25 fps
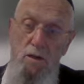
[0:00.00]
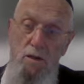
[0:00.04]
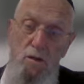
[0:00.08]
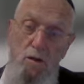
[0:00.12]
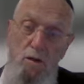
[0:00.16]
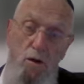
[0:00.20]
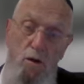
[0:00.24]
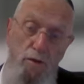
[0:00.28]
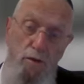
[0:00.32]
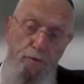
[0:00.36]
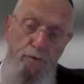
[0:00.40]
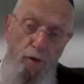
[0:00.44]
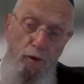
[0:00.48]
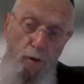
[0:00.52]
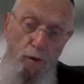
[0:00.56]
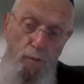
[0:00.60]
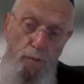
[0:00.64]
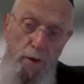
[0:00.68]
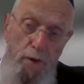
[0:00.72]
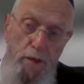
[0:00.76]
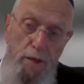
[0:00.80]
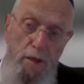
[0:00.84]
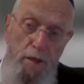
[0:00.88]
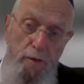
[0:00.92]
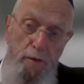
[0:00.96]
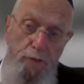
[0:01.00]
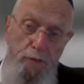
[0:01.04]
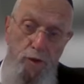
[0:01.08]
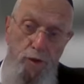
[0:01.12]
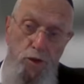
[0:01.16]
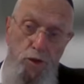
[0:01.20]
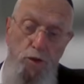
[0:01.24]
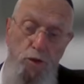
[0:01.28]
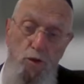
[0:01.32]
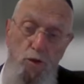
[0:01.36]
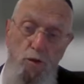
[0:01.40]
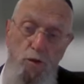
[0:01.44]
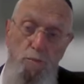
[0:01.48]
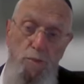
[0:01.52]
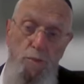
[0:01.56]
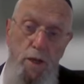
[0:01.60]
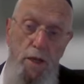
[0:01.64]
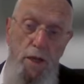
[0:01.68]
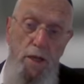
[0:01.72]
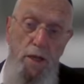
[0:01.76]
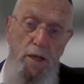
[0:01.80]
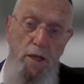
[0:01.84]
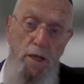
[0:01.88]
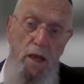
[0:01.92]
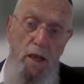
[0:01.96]
God forbid if you should
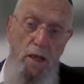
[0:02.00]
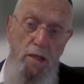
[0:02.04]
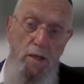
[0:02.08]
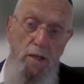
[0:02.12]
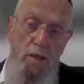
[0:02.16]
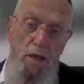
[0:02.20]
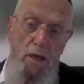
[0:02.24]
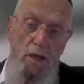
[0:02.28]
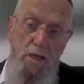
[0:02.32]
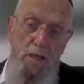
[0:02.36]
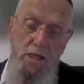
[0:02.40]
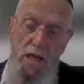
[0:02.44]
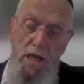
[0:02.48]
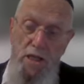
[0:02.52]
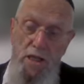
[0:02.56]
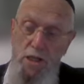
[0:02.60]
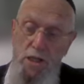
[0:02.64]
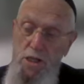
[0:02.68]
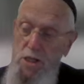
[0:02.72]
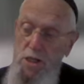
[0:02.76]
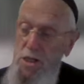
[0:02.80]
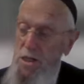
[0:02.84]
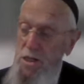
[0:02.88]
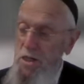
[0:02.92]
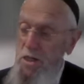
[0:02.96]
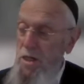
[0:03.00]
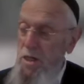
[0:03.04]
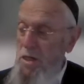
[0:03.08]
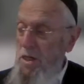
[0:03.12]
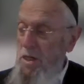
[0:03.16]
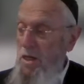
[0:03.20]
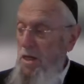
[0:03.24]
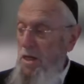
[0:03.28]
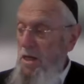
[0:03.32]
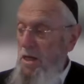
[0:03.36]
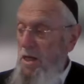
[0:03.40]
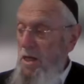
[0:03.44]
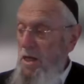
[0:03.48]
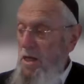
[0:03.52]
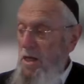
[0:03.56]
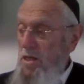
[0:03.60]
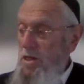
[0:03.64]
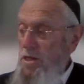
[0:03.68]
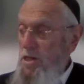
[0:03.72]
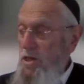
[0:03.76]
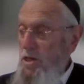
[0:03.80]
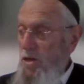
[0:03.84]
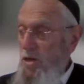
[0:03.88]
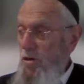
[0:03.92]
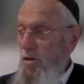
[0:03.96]
be in under such uh,
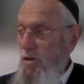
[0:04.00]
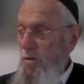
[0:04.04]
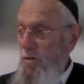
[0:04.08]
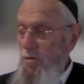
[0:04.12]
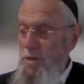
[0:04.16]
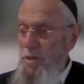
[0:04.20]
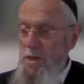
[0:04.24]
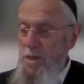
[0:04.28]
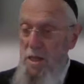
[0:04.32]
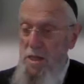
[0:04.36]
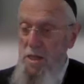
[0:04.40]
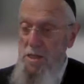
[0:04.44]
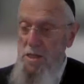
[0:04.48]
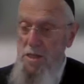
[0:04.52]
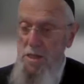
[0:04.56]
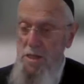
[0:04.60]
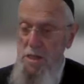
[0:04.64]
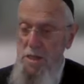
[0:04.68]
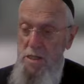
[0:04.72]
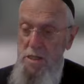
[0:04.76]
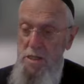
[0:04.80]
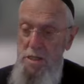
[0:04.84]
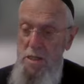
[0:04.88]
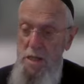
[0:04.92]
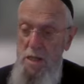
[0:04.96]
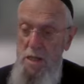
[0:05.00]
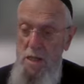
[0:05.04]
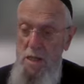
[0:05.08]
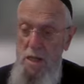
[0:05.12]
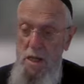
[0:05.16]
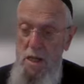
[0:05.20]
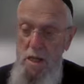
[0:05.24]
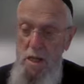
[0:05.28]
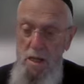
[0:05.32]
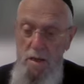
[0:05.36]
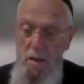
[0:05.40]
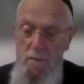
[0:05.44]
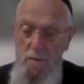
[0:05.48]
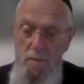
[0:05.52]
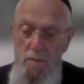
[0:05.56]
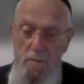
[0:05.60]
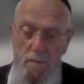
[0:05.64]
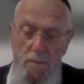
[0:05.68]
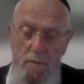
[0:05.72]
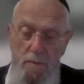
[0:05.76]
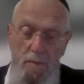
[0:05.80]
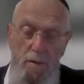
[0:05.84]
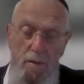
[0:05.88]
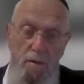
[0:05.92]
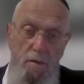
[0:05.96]
circumstances.
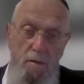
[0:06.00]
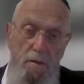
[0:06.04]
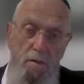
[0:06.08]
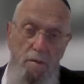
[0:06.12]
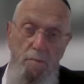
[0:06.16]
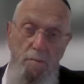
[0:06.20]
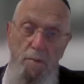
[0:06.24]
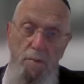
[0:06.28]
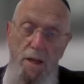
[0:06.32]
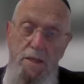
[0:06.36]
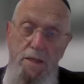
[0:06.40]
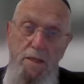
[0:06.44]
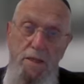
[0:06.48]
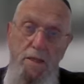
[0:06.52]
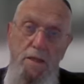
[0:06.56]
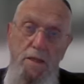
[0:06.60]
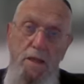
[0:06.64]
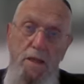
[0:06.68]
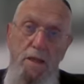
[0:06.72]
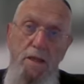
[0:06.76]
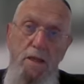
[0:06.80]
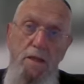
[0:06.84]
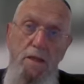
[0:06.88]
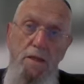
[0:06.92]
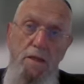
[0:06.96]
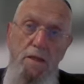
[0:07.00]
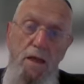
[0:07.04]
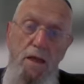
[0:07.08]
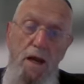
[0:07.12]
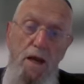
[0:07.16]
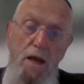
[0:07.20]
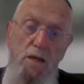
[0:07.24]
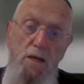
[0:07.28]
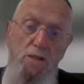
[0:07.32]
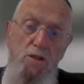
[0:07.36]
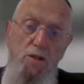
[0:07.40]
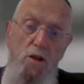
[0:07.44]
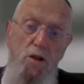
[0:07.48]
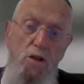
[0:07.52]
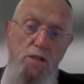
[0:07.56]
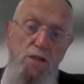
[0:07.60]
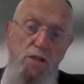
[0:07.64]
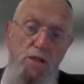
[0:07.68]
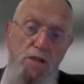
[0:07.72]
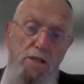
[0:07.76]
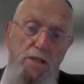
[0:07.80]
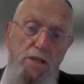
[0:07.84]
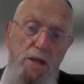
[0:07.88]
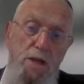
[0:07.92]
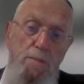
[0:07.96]
But there is not
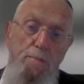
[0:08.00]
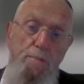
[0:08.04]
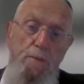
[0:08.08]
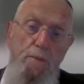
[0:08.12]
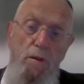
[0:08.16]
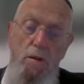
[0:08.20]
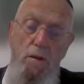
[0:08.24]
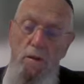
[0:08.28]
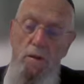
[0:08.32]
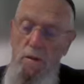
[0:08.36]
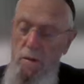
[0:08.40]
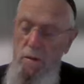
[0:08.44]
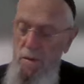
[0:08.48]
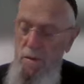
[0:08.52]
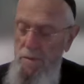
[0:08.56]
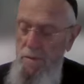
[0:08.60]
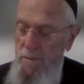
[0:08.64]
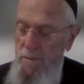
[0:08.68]
so simple.